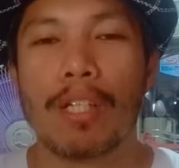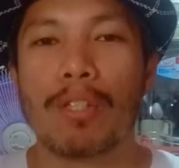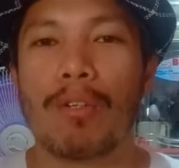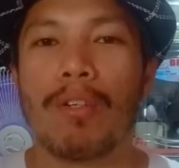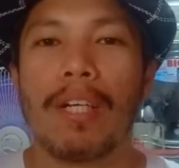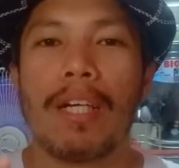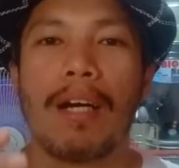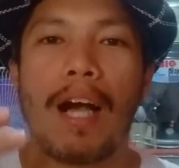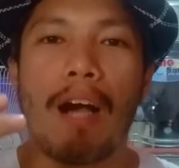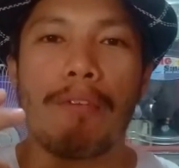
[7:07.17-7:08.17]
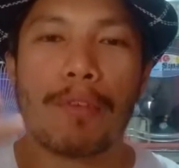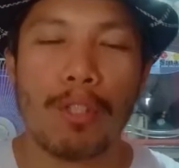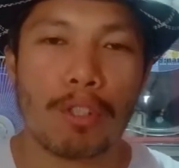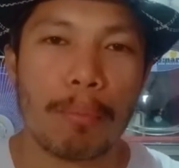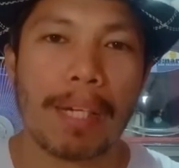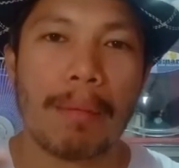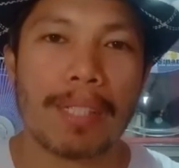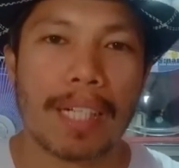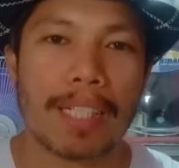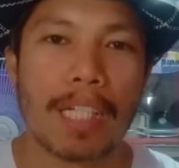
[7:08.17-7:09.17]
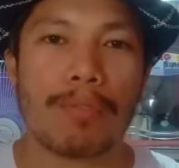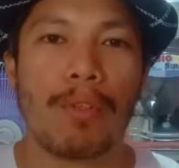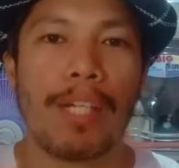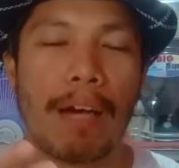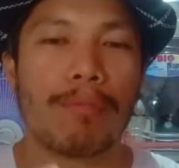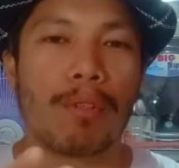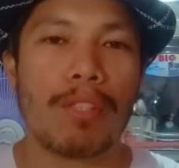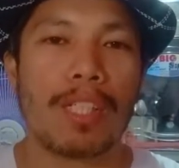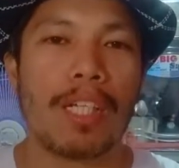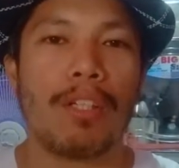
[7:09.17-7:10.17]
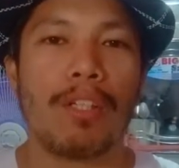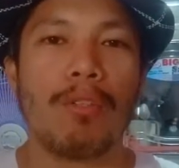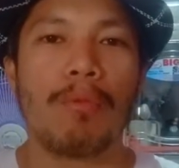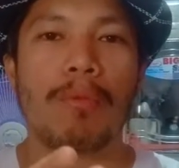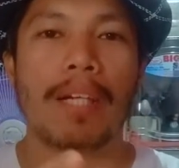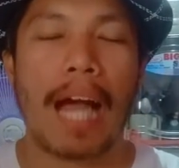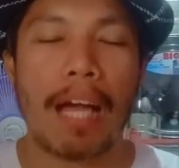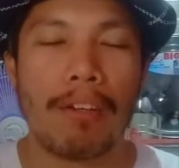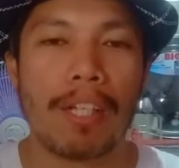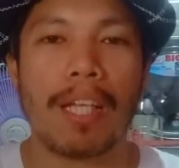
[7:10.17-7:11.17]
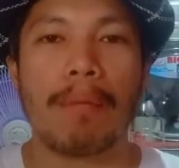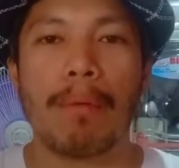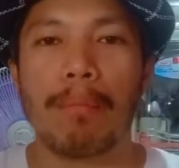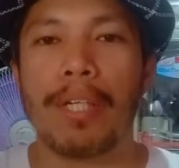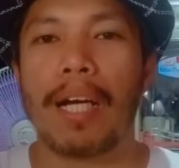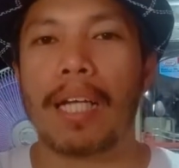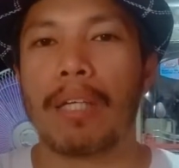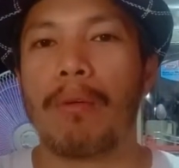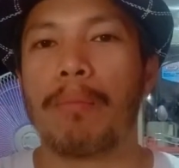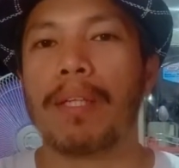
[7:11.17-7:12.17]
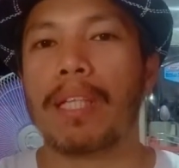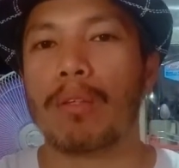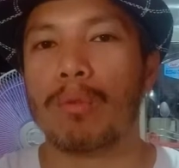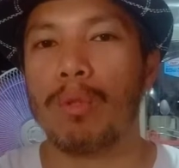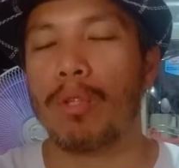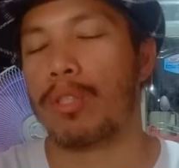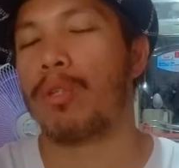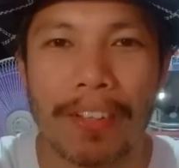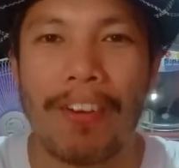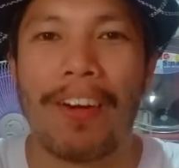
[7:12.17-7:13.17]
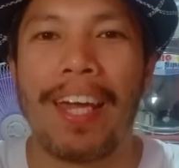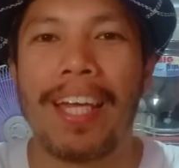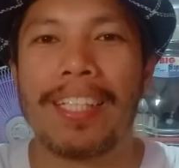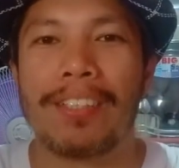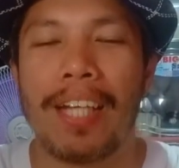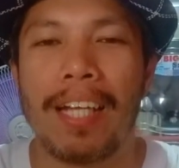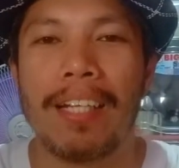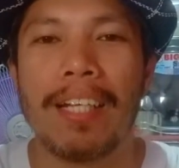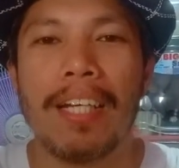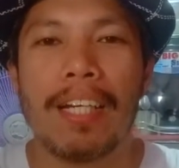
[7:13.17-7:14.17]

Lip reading: so for you to become successful, you have to consider yung calorie na nababurn ng katawan mo pag natutulog. So, okay. So, yan.